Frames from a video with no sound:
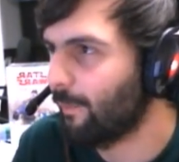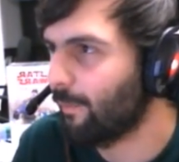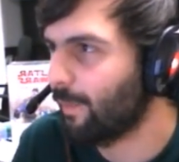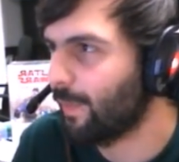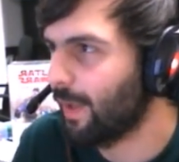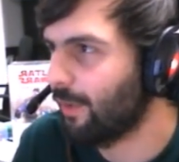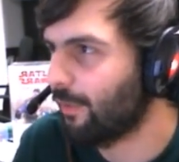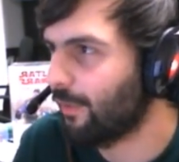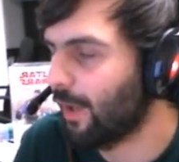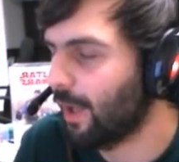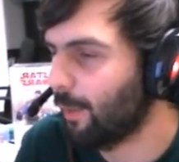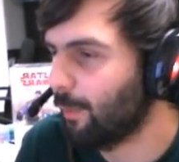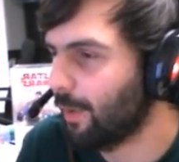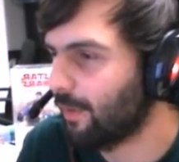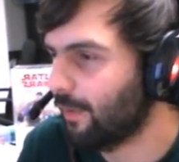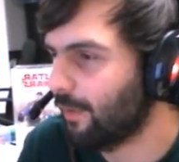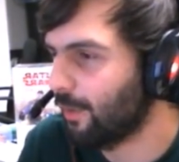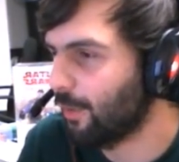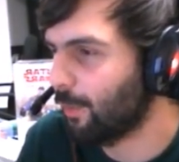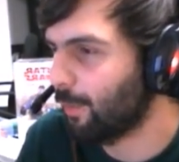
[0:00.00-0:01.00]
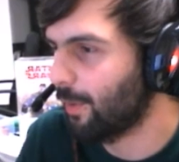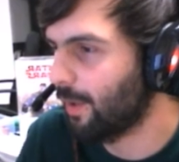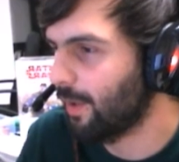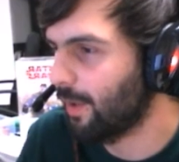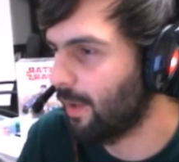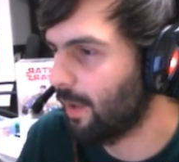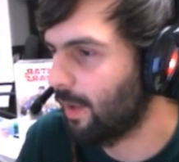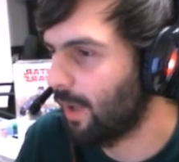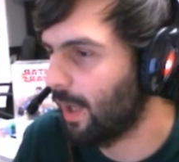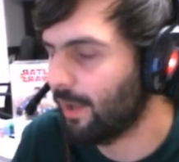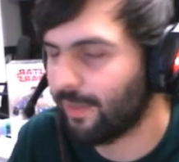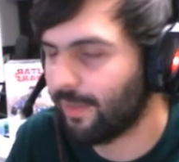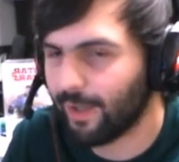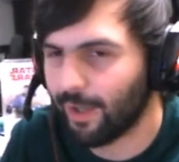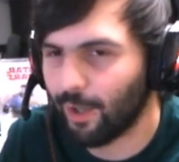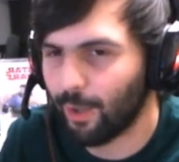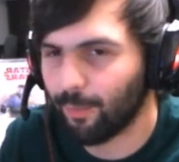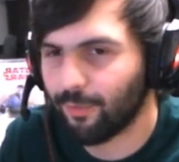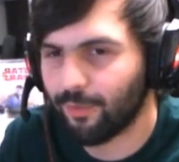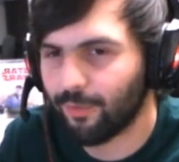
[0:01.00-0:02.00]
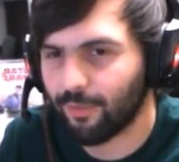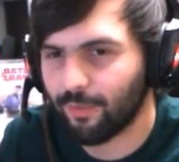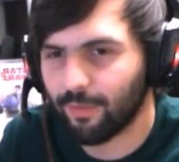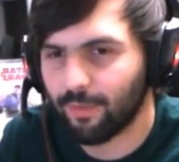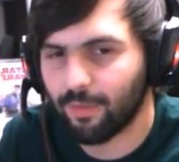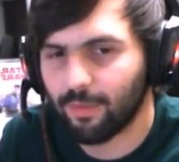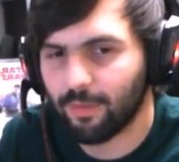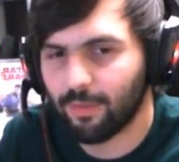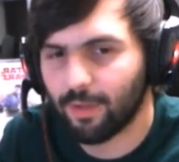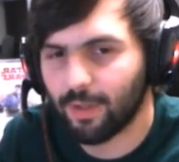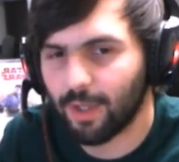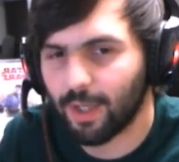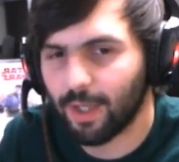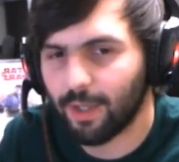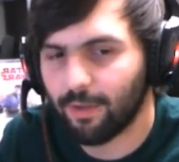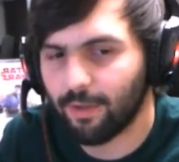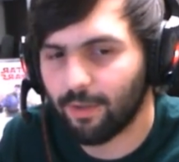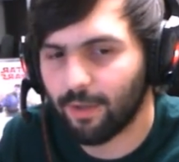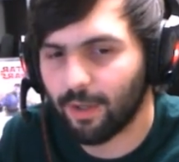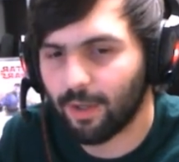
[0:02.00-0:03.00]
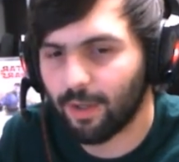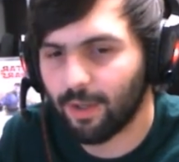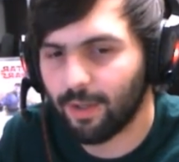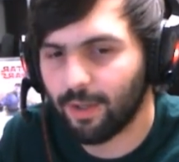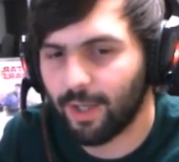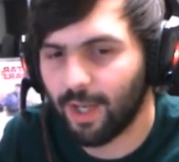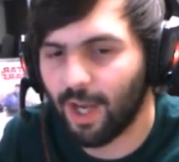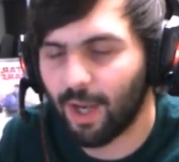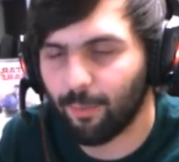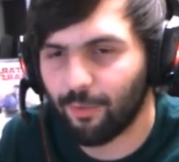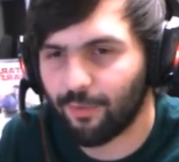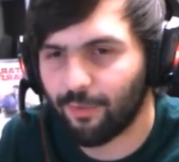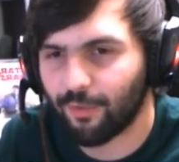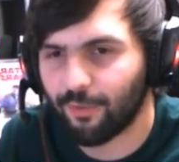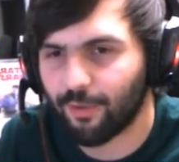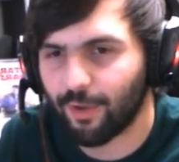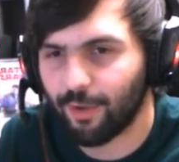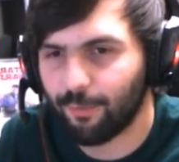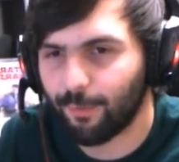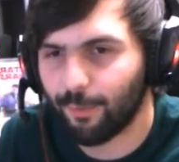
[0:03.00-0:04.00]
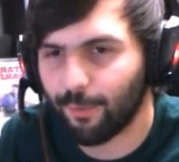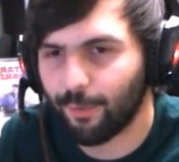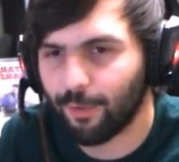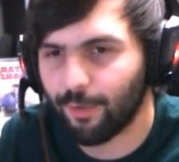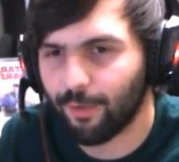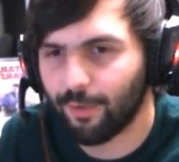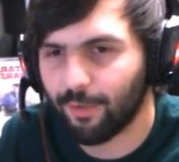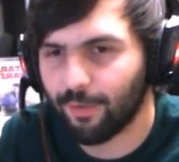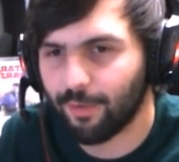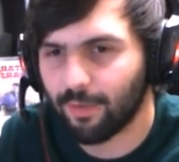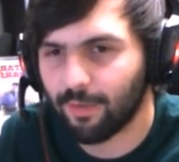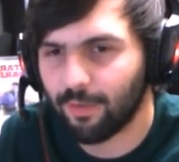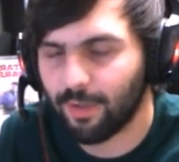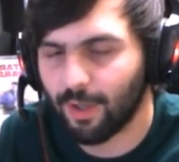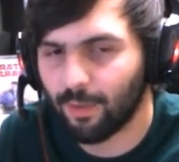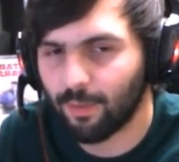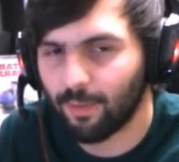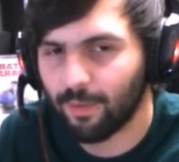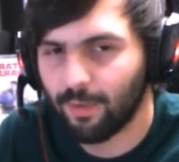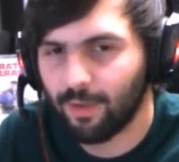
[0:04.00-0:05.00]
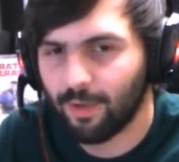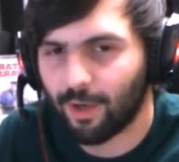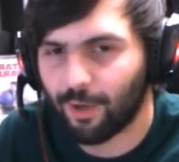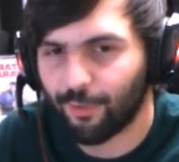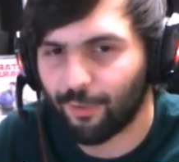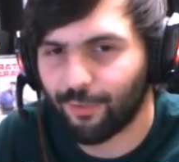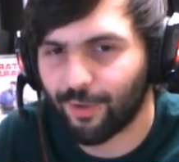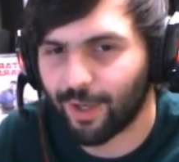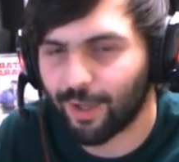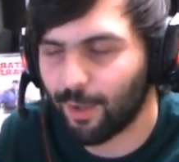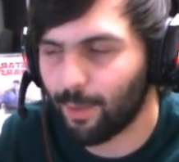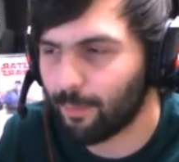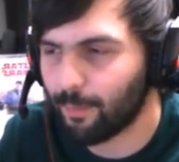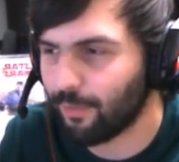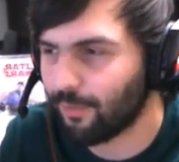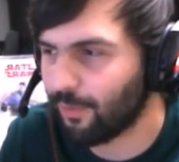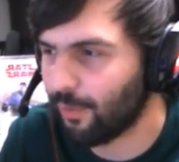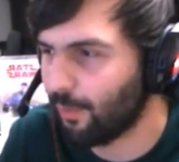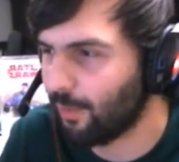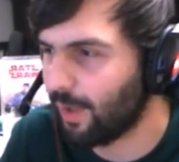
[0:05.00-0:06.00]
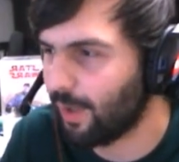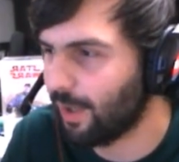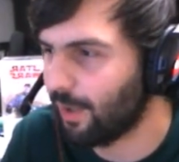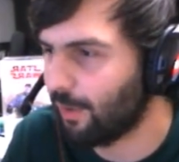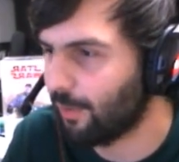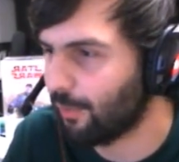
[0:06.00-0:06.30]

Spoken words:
it's not a big deal, but anything helps. And I'm just excited for our second episode getting off